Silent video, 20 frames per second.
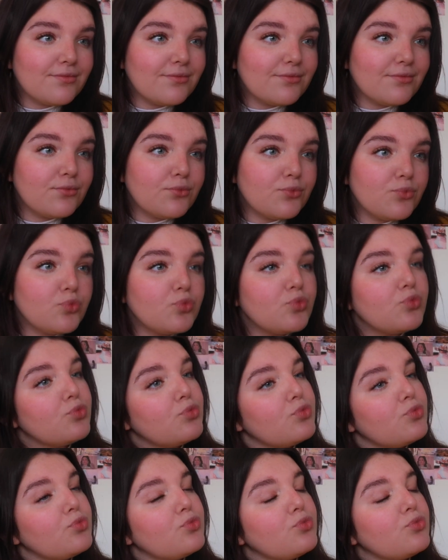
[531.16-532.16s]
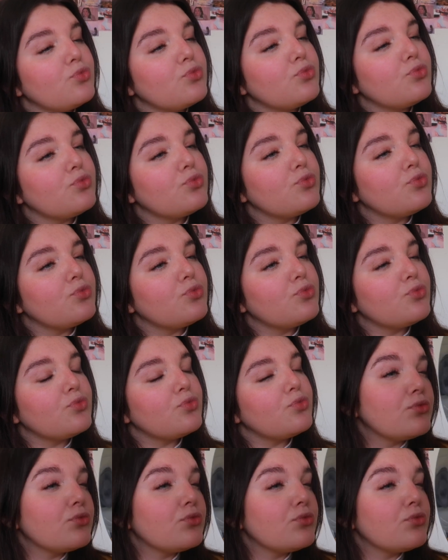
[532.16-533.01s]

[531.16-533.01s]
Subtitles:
Nobody speaks.